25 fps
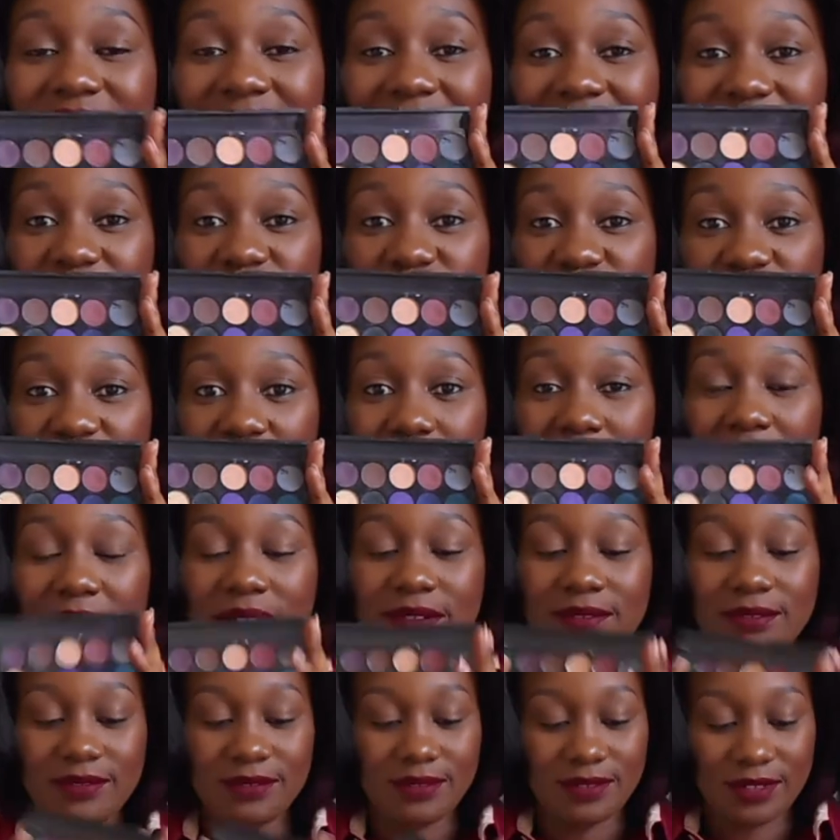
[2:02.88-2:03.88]
has shimmer.
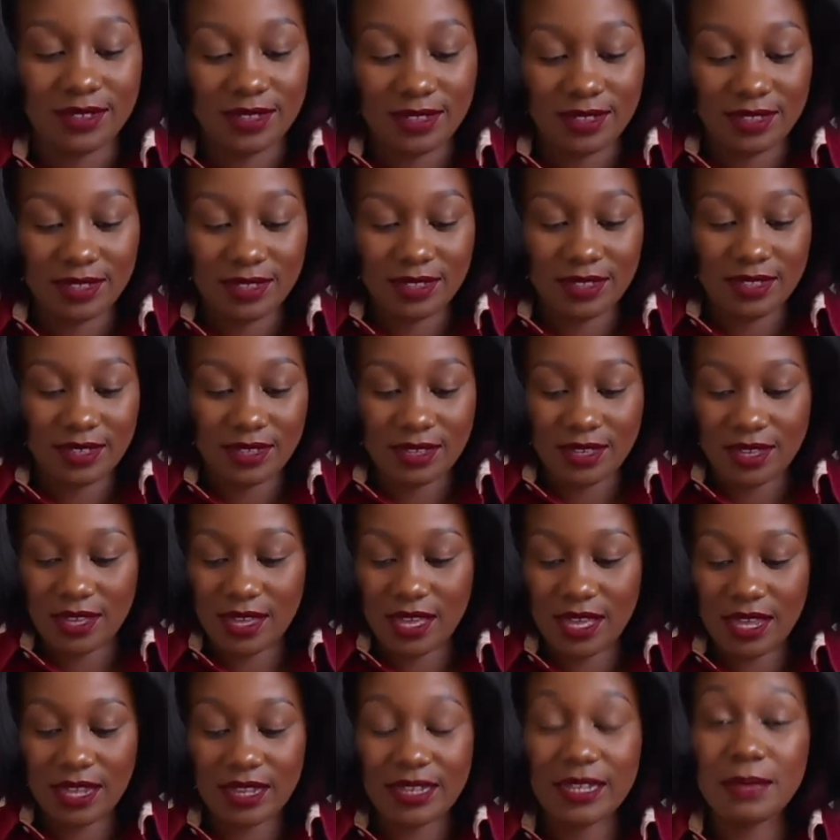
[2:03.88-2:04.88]

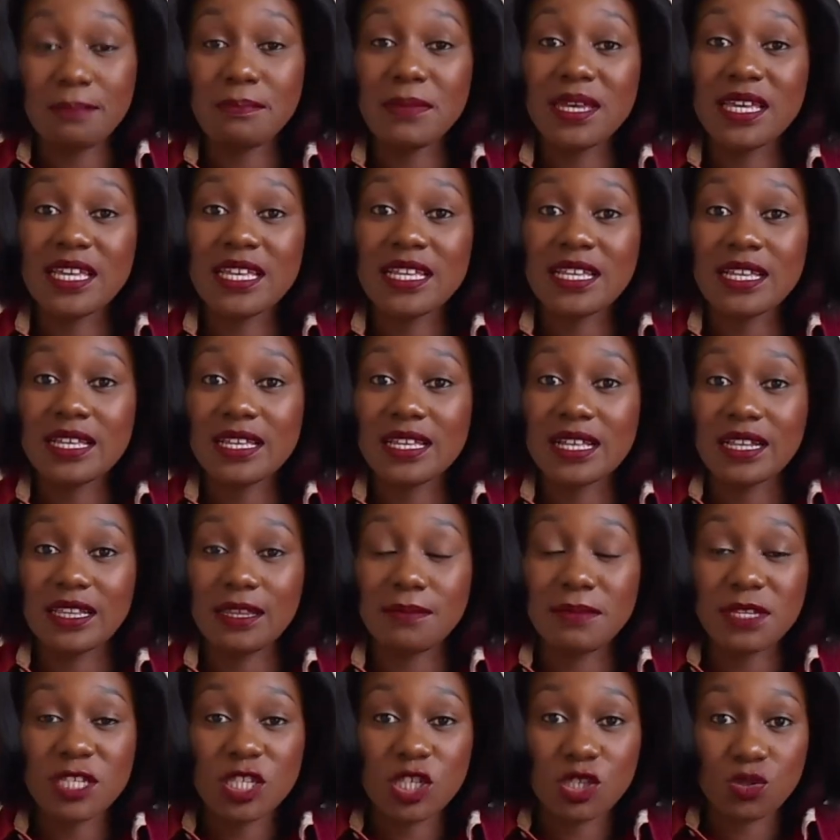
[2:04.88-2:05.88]
Let me
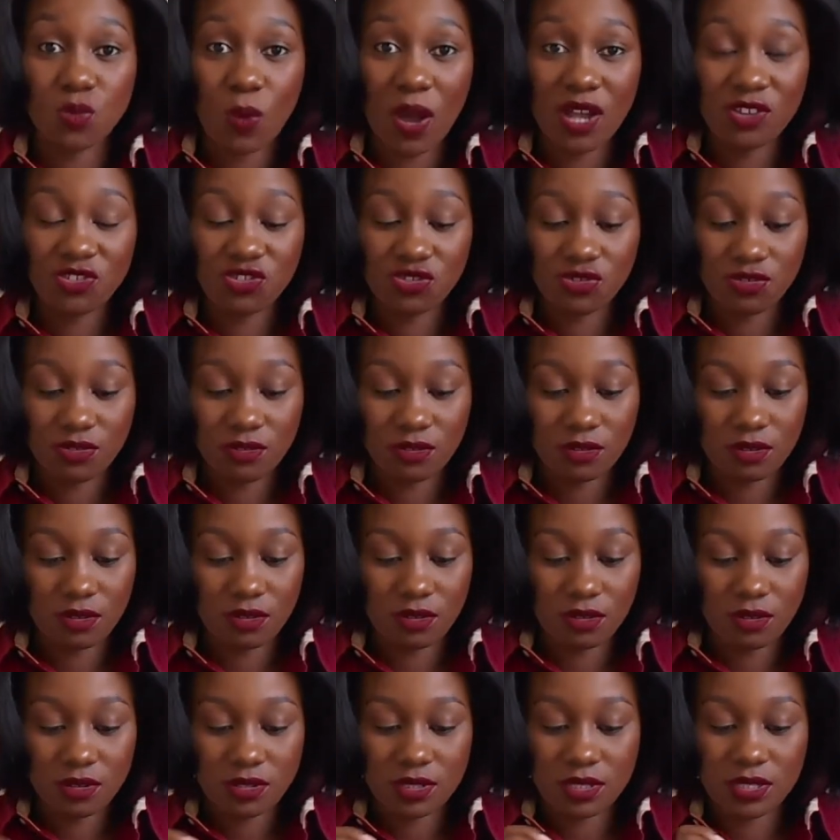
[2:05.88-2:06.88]
swatch
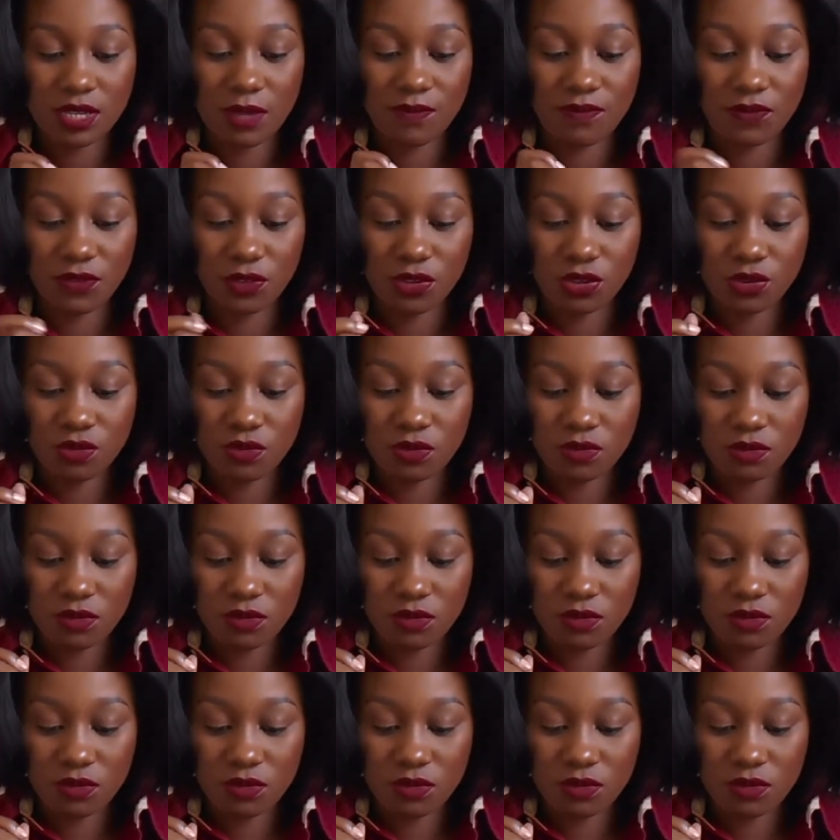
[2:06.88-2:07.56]
some for you.